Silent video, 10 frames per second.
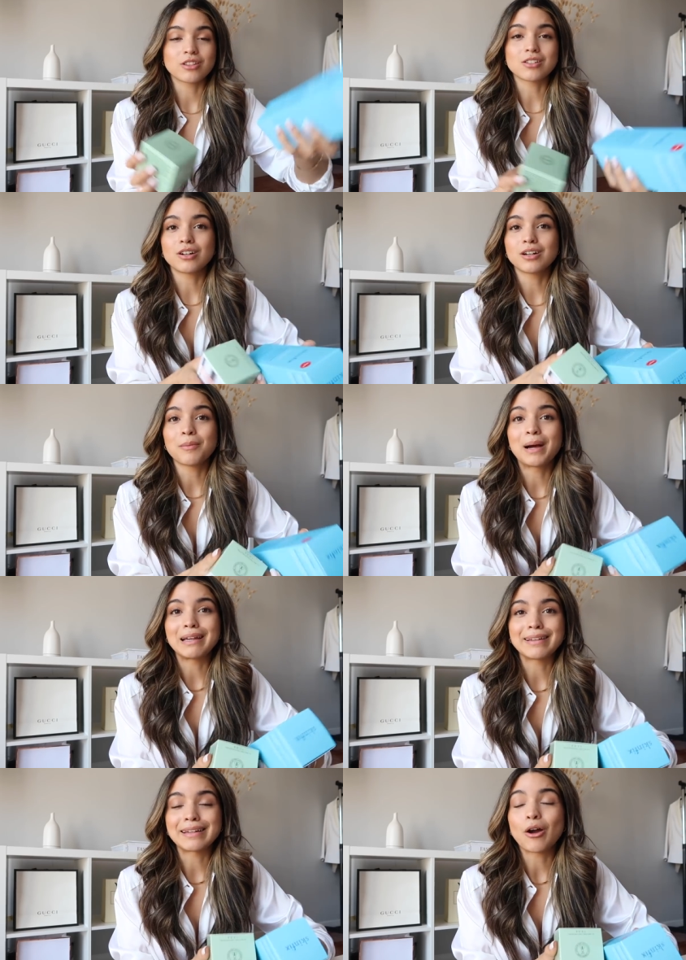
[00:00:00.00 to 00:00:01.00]
These are
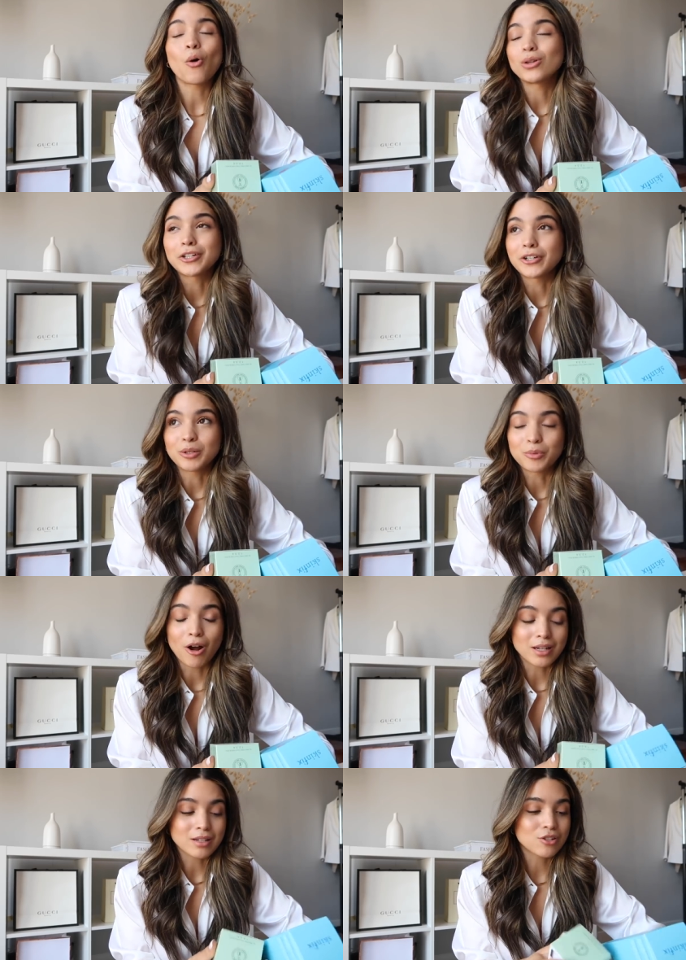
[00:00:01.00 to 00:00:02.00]
my like holy grail
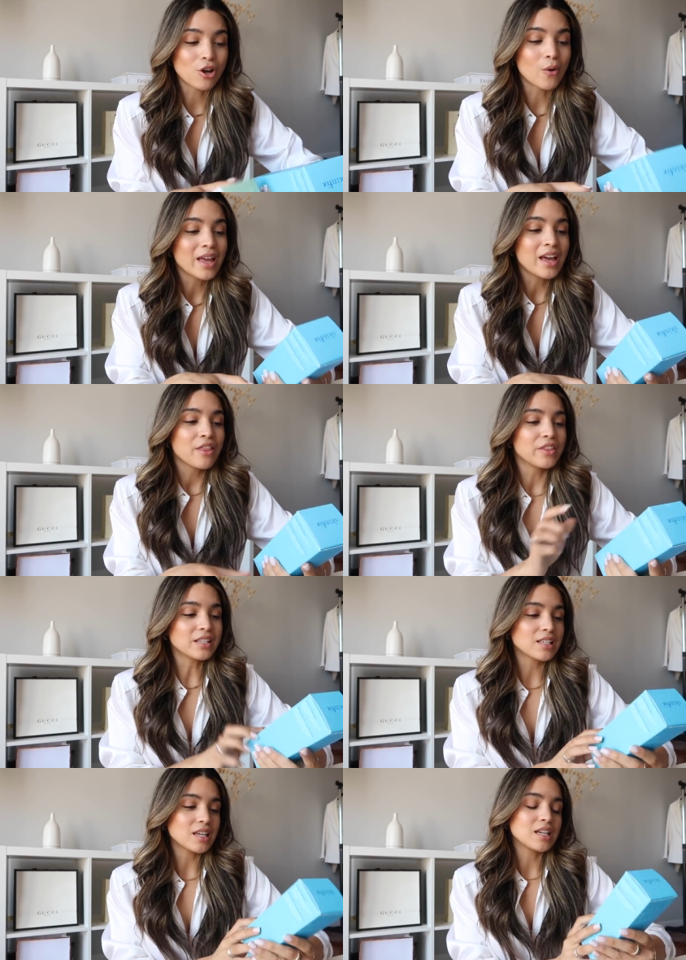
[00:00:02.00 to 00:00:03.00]
products. So
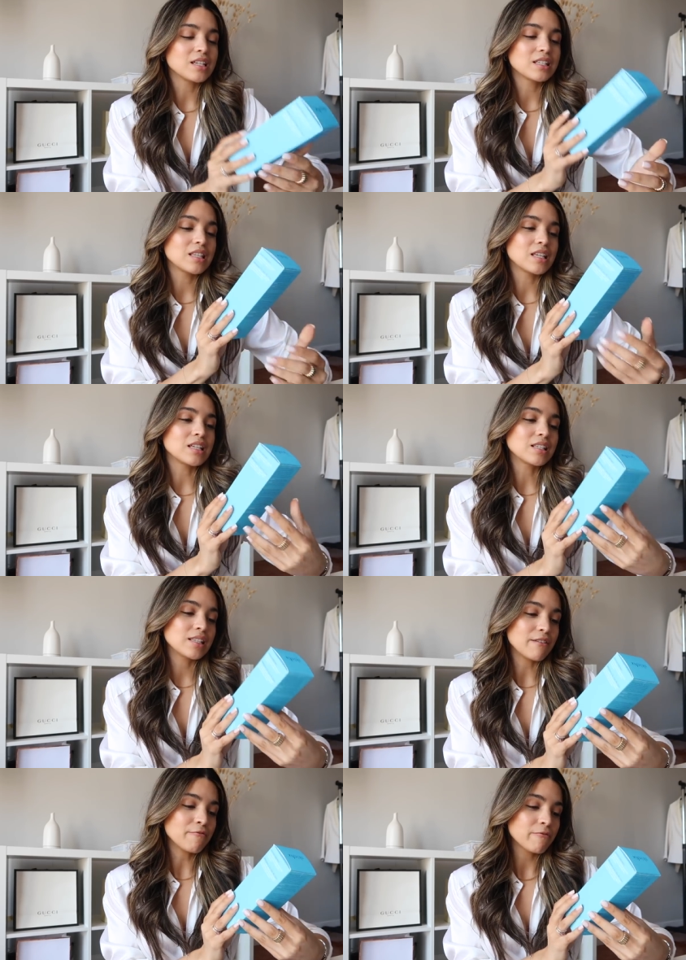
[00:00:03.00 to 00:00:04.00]
this is the
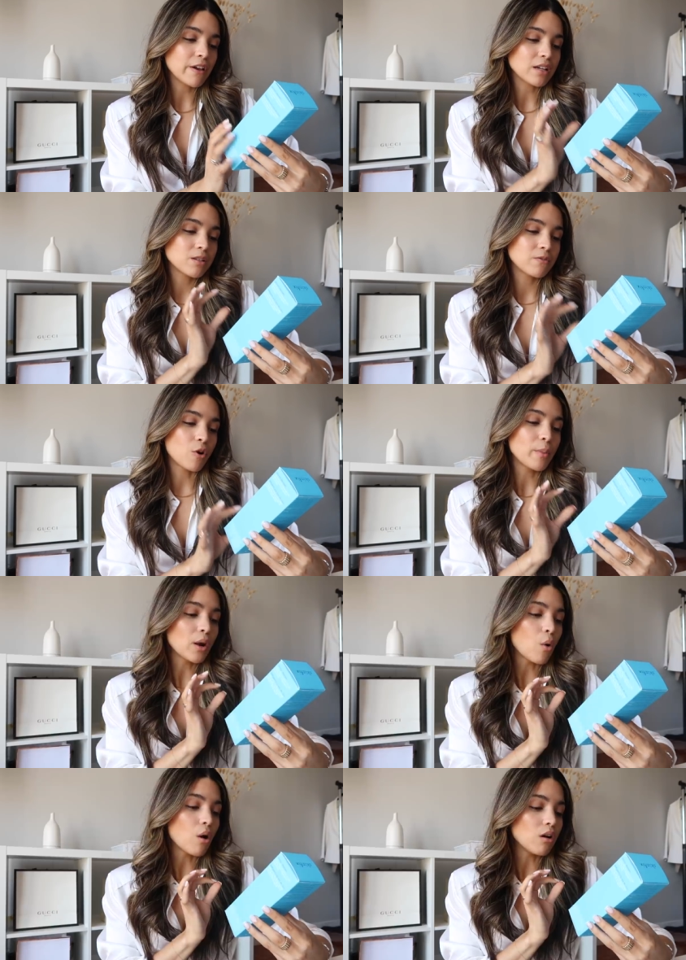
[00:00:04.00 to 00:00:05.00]
SkinFix
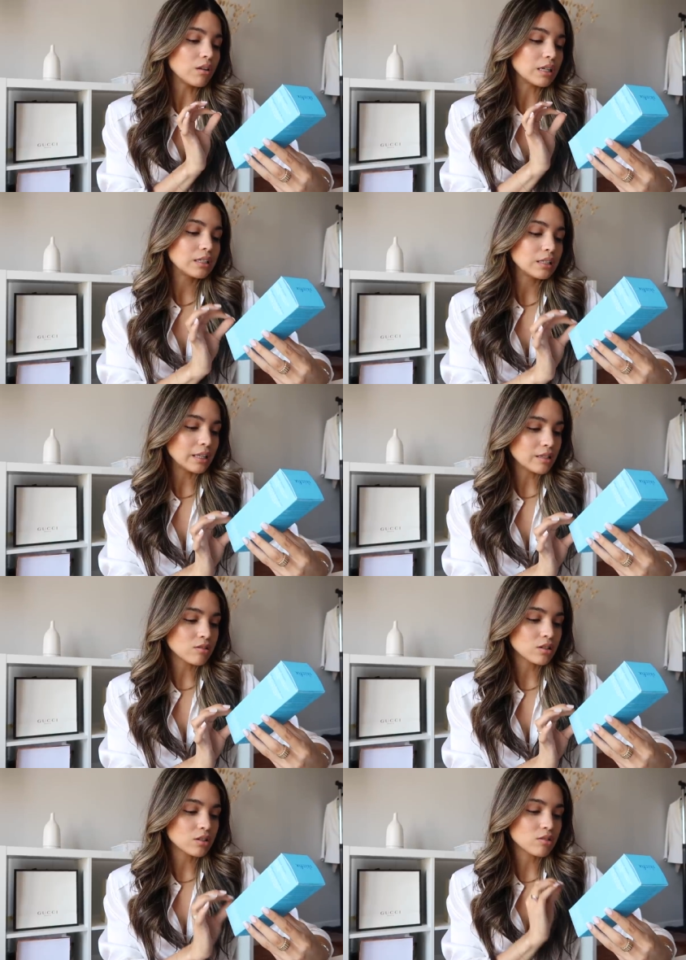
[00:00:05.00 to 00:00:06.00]
Foaming Oil
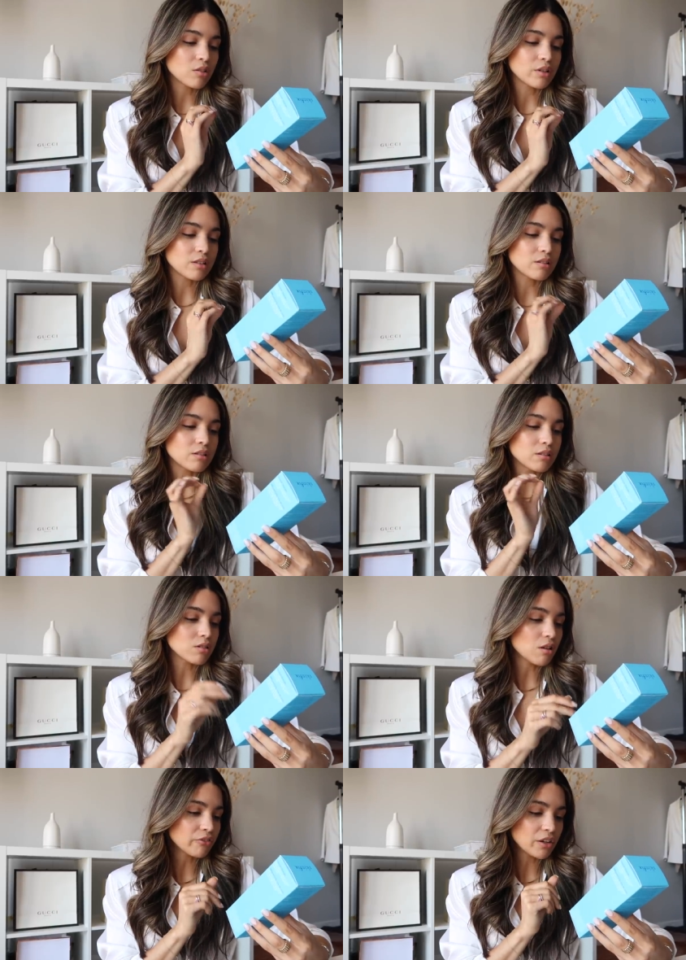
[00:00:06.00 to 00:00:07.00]
Cleanser. So this is a
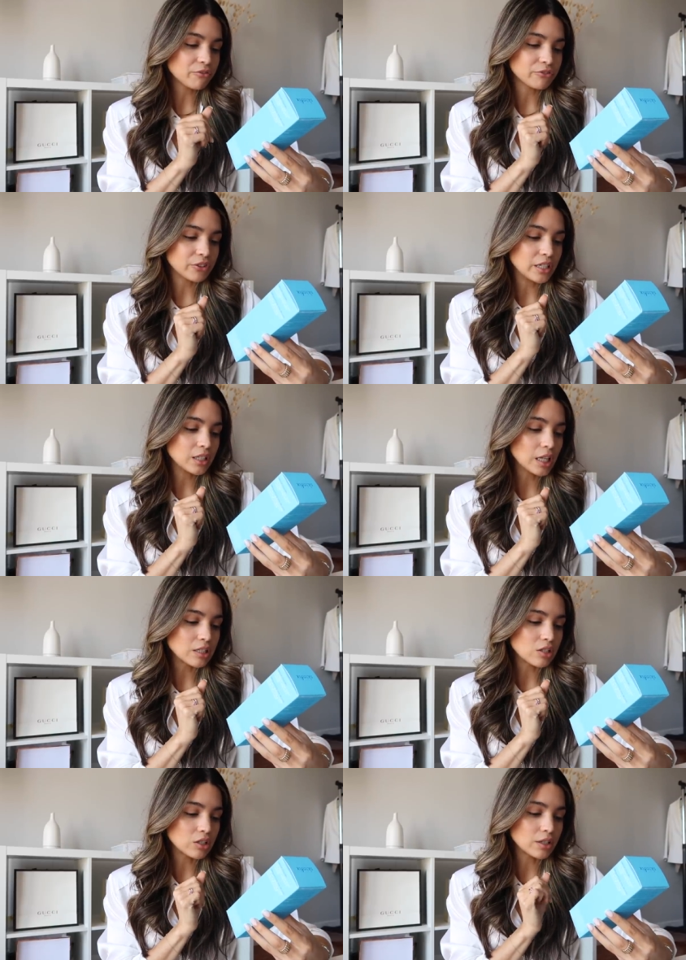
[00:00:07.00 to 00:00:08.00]
sulfate-free
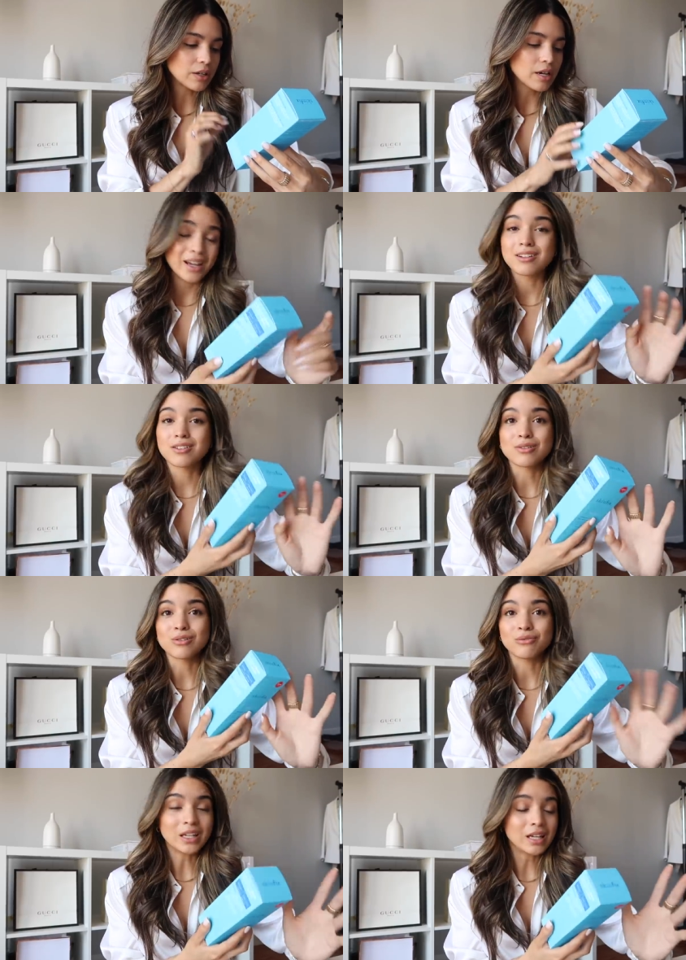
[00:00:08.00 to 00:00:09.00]
cleanser. It is
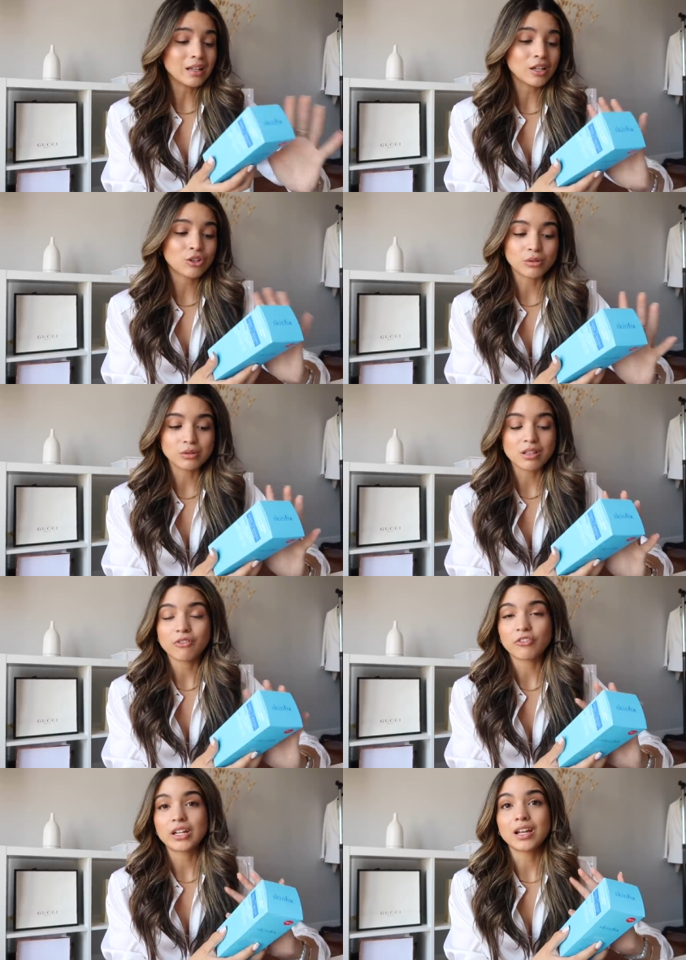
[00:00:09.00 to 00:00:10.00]
also vegan,
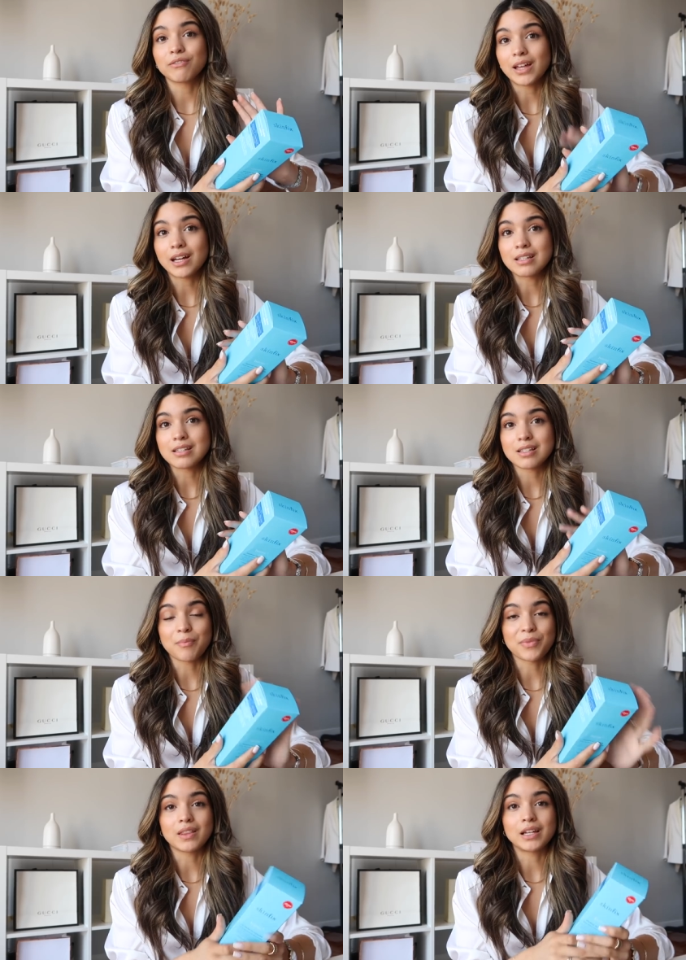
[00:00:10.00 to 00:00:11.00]
cruelty-free if that is
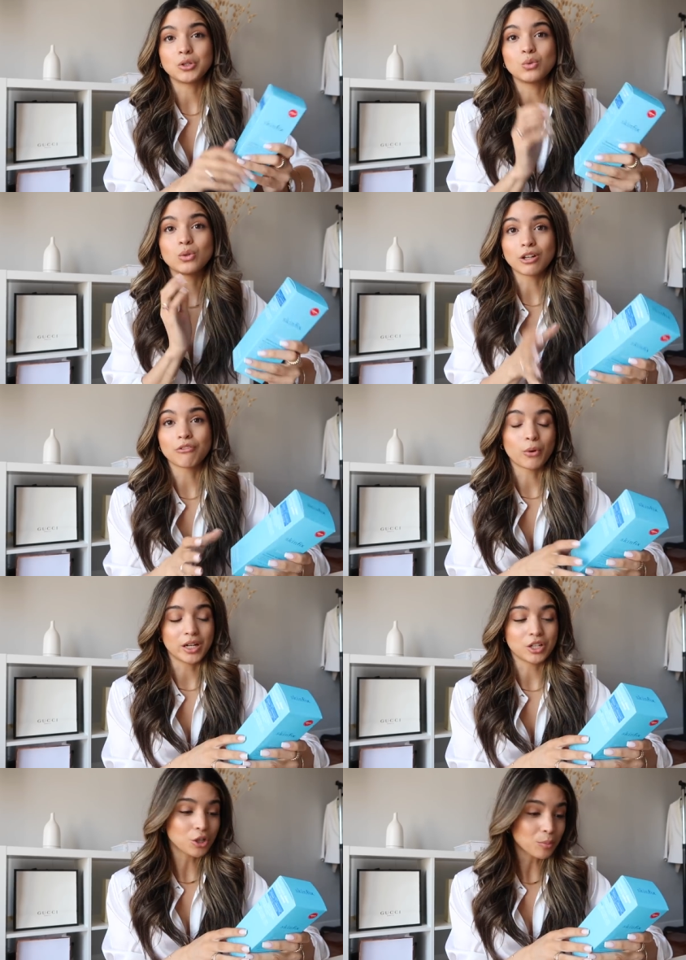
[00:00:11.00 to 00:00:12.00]
something that you look for
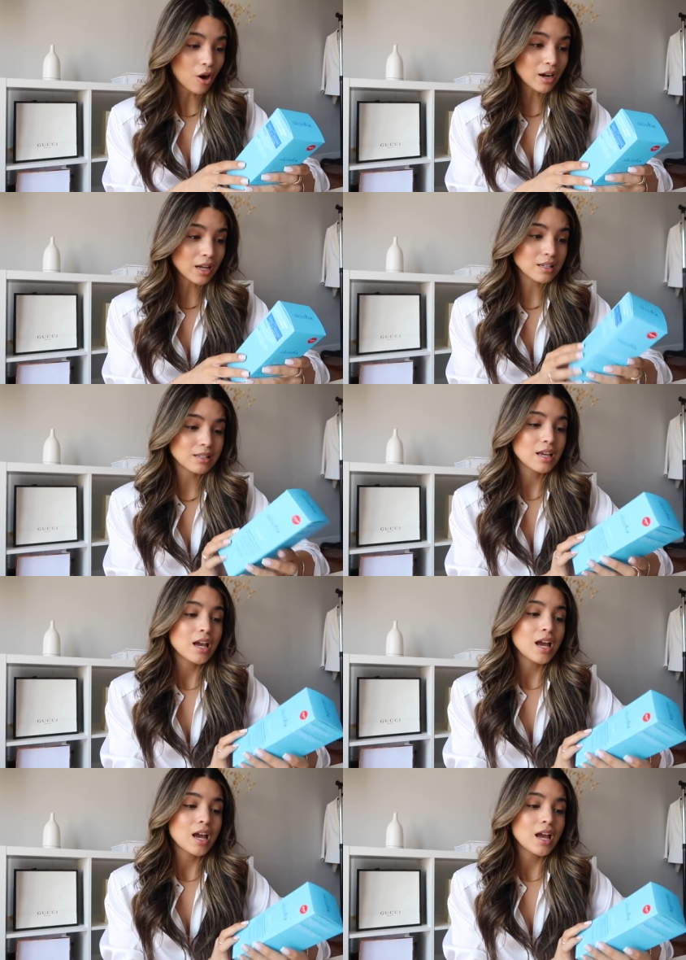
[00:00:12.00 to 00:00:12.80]
in your products.